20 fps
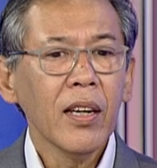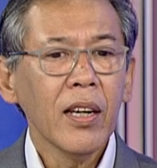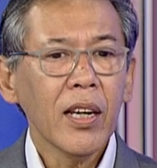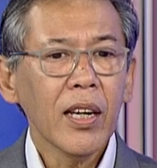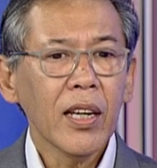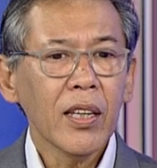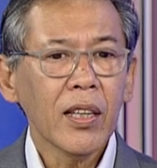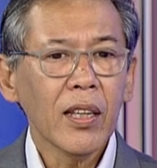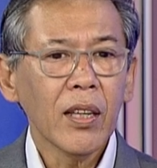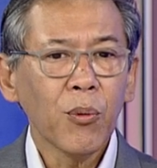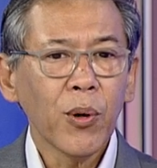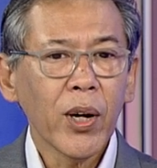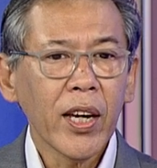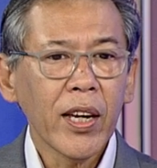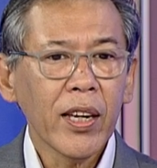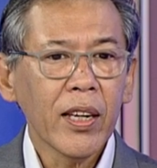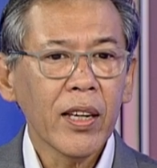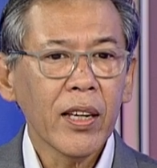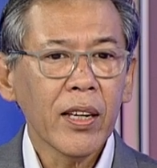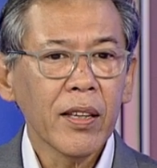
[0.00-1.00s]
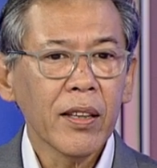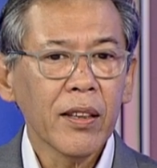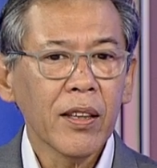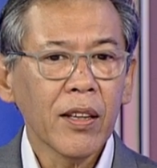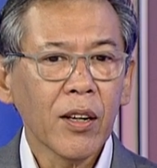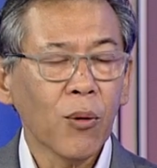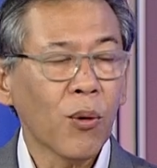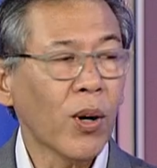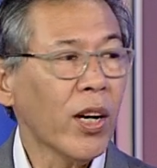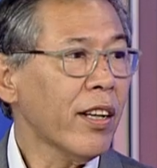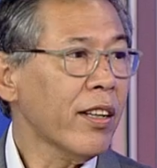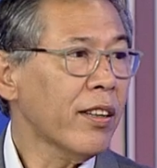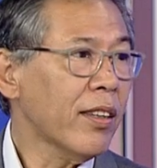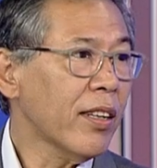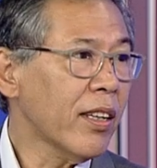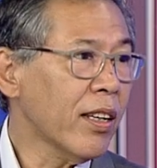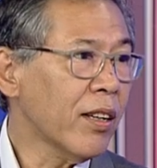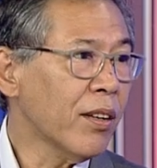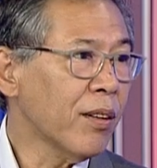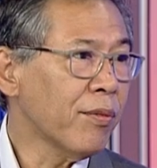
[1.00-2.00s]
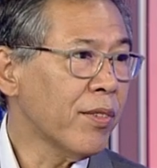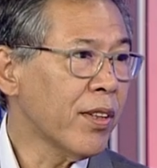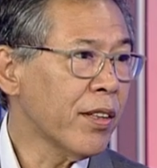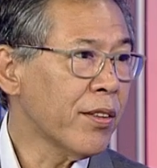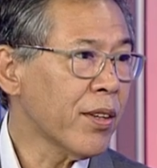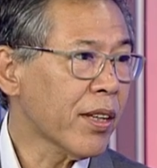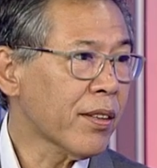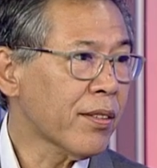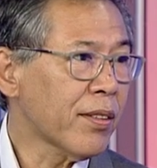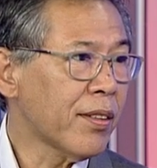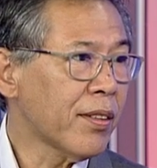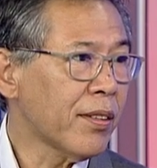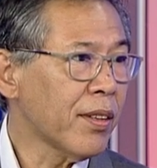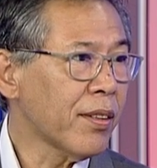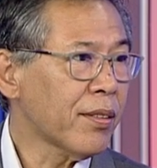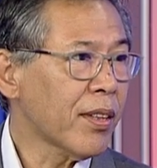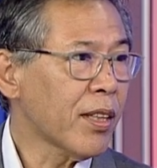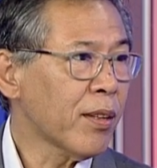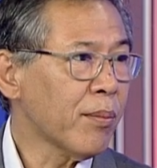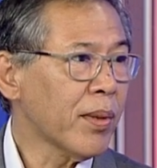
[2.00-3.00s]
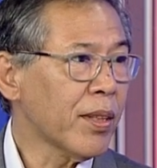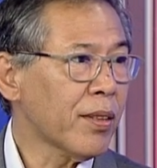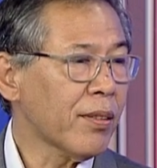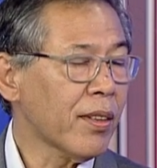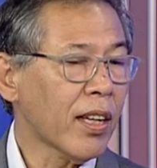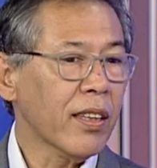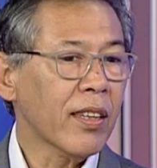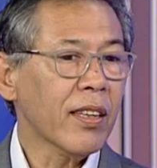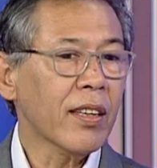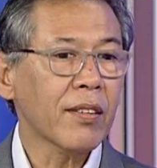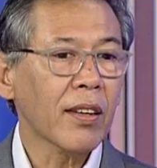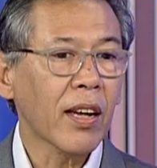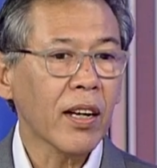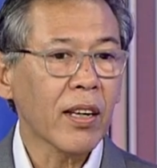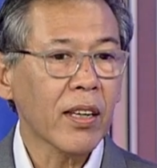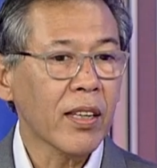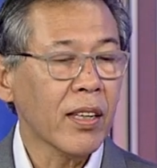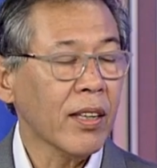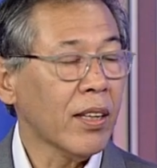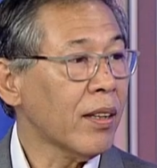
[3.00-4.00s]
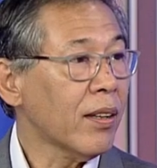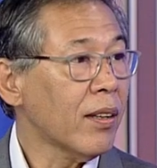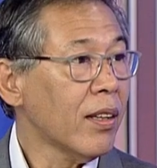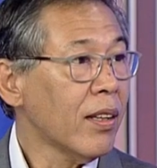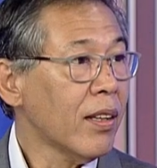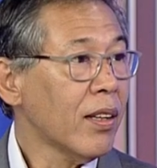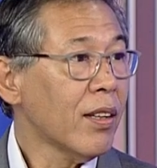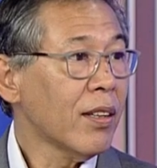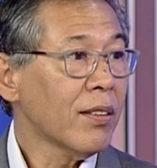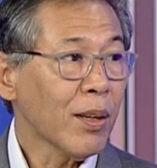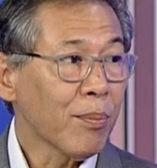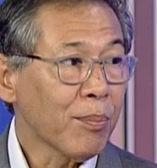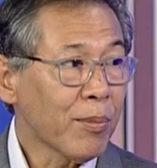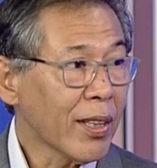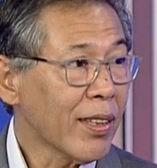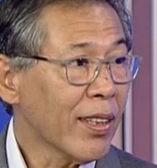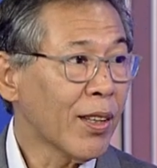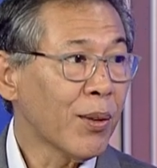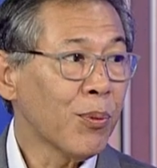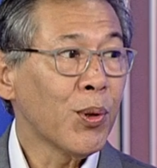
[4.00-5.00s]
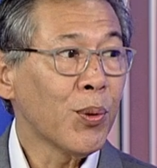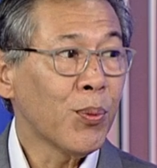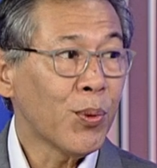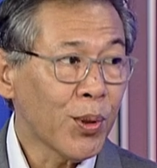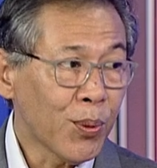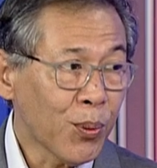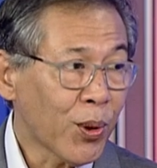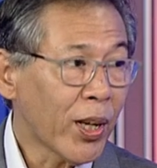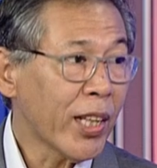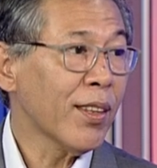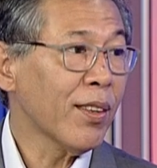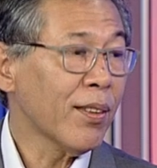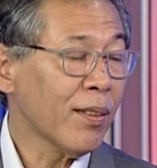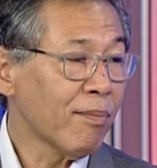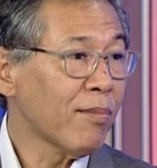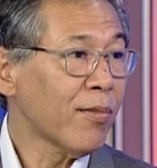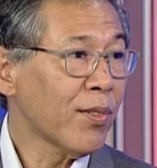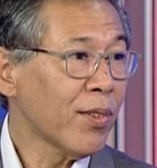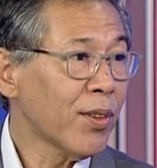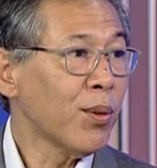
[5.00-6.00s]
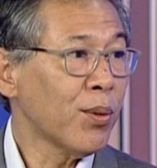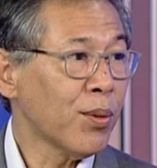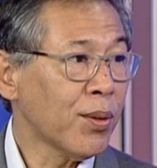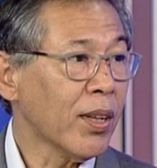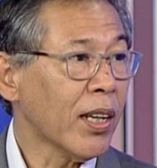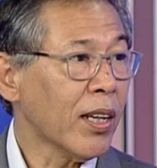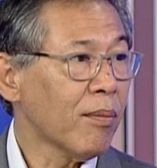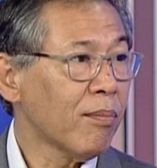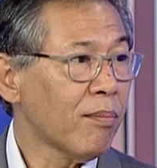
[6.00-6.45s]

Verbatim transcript: and why the quality of the justice system is not exactly something that we would want to see.